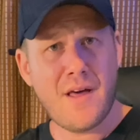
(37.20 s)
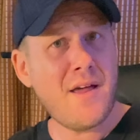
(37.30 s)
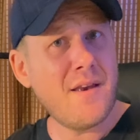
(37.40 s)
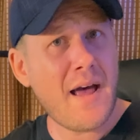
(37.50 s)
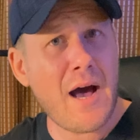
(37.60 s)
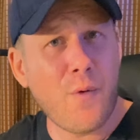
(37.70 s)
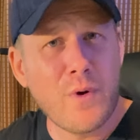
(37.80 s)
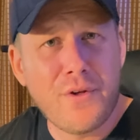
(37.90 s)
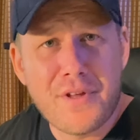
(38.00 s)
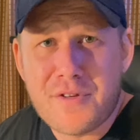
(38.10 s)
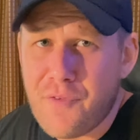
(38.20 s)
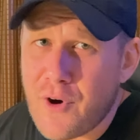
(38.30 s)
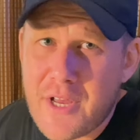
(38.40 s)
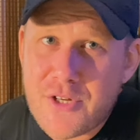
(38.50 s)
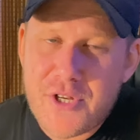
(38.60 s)
Then, how will this
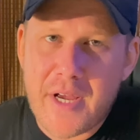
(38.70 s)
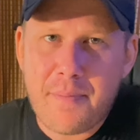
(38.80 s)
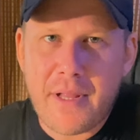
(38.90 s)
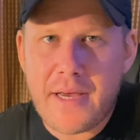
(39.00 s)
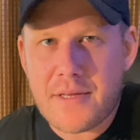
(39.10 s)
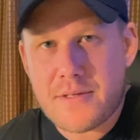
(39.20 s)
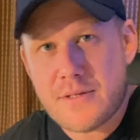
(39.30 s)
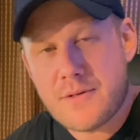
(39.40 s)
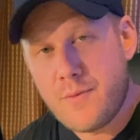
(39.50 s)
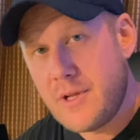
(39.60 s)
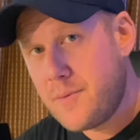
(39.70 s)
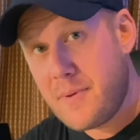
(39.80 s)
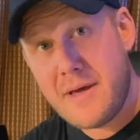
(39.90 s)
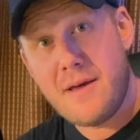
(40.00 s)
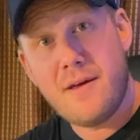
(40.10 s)
voyage take place? Will it
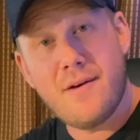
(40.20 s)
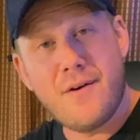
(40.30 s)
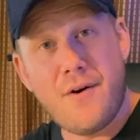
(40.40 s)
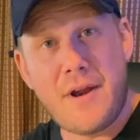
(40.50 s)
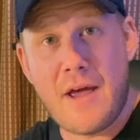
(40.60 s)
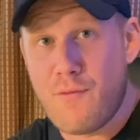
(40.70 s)
be on a